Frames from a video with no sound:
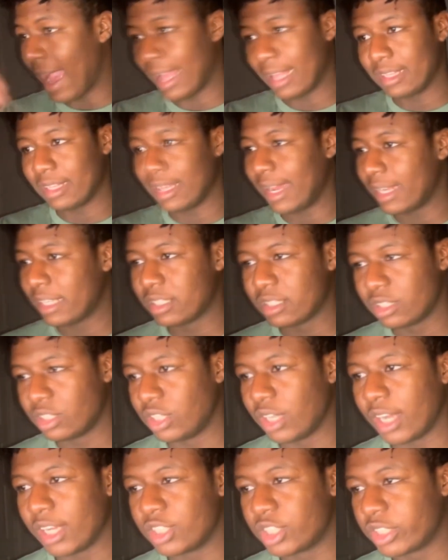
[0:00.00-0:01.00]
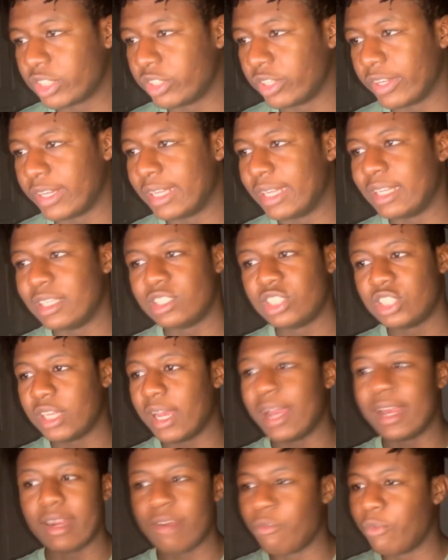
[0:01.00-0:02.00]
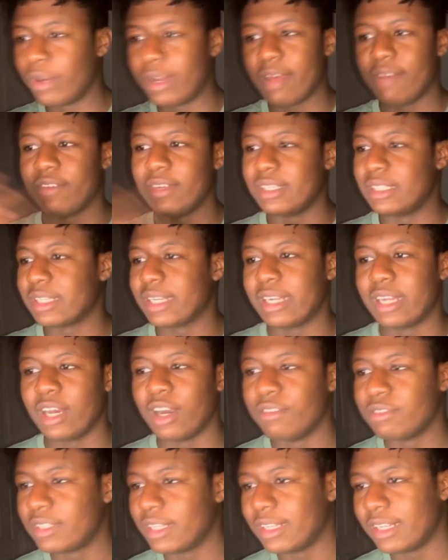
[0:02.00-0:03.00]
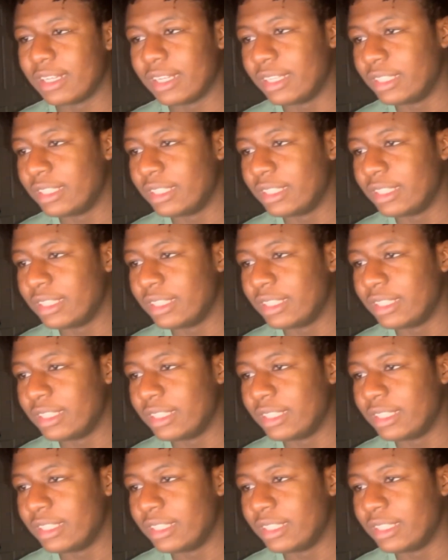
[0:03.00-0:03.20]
I like Josh Giddey. Chet, whenever he's get healthy,